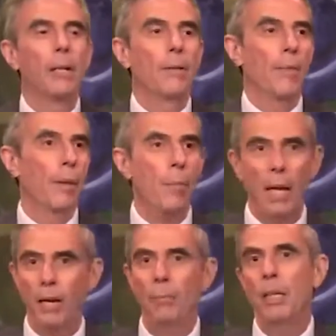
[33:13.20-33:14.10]
They may
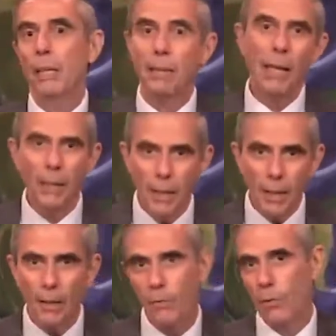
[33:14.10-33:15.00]
have been
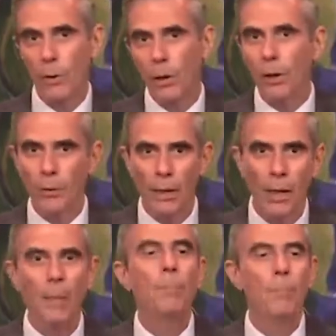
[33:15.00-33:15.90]
attending for a long
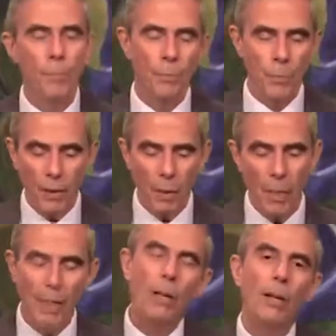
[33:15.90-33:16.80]
time, but they may
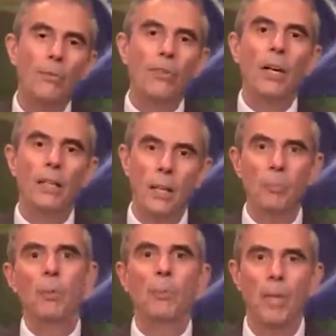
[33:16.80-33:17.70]
not have signed up
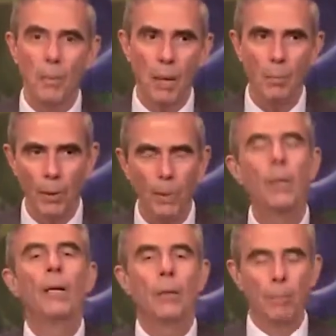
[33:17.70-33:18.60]
to be a member.
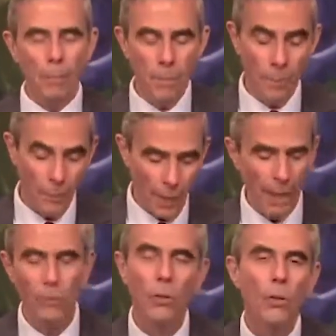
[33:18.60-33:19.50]

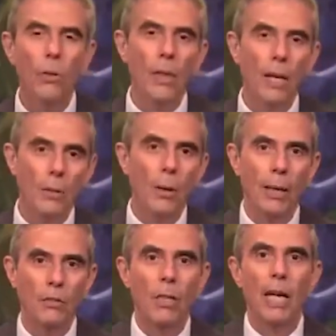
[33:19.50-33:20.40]
And to do that, you
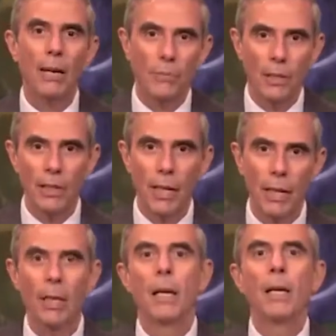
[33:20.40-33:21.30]
actually have to
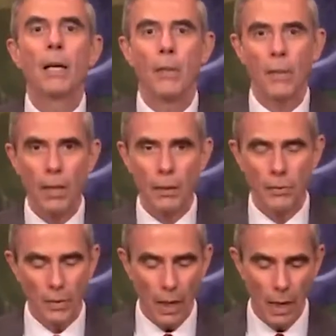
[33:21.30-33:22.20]
take
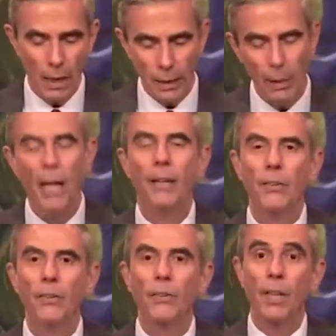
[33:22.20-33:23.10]
these uh,
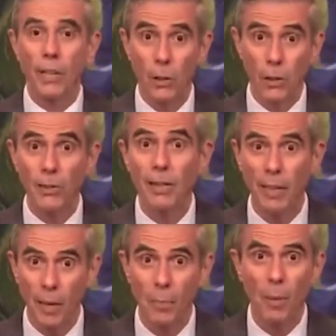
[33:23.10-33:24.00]
classes, and then you can sign
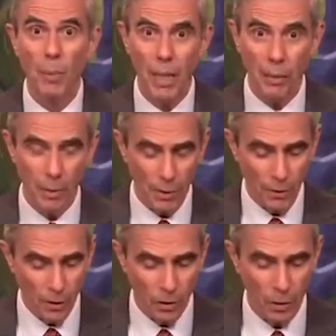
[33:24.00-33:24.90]
up to become an
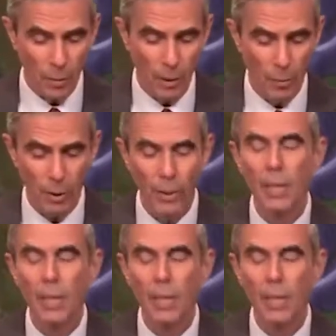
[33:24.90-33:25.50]
official member